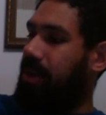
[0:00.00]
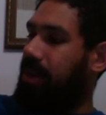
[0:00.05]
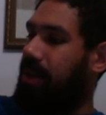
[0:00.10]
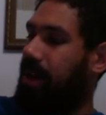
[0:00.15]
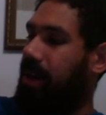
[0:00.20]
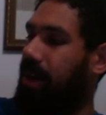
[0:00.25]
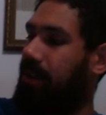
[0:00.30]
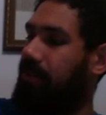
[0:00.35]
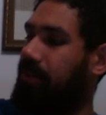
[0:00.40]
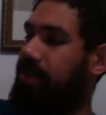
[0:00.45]

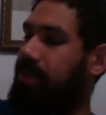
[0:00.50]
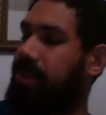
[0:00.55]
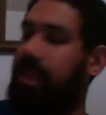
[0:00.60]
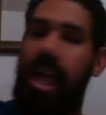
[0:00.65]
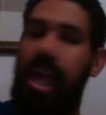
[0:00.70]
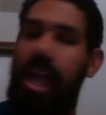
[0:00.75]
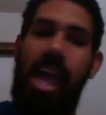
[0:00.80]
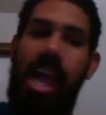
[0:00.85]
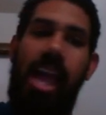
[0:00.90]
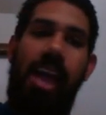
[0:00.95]
Obviously
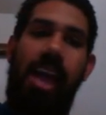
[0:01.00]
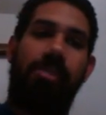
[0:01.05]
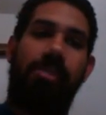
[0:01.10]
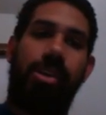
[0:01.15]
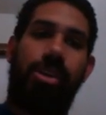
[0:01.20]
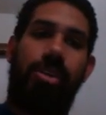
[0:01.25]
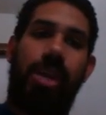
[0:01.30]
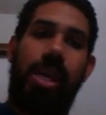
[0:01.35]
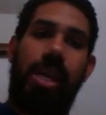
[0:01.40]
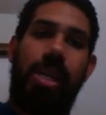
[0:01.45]
I
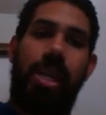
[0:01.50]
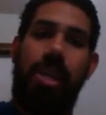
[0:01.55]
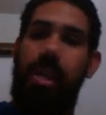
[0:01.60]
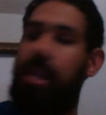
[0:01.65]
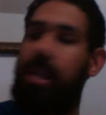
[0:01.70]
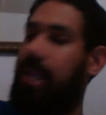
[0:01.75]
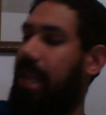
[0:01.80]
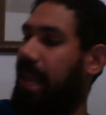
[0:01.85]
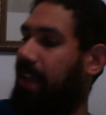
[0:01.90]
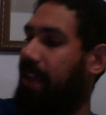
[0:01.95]
haven't created a
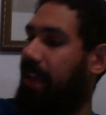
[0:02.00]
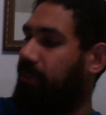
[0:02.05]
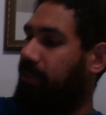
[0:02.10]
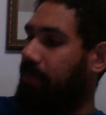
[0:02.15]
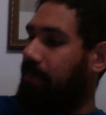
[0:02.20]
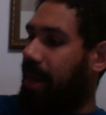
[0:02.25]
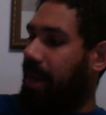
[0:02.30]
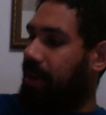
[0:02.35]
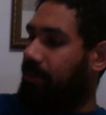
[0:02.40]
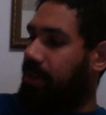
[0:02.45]
name for
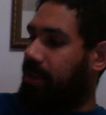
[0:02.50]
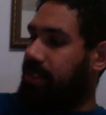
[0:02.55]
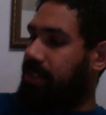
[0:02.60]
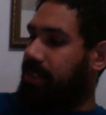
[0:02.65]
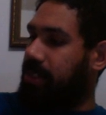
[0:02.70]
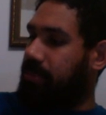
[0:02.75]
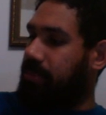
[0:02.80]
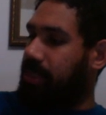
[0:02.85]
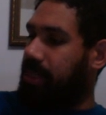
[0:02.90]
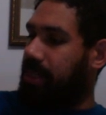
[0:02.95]
my
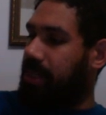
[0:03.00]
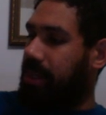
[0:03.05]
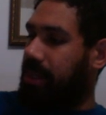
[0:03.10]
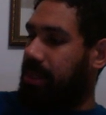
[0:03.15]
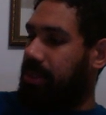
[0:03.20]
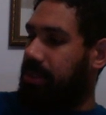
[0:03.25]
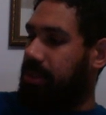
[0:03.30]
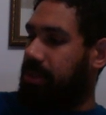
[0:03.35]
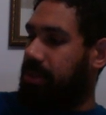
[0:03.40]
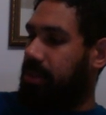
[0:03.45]
region
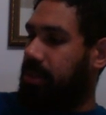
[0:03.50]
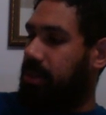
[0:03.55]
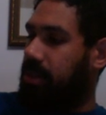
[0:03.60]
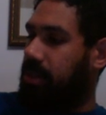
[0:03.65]
because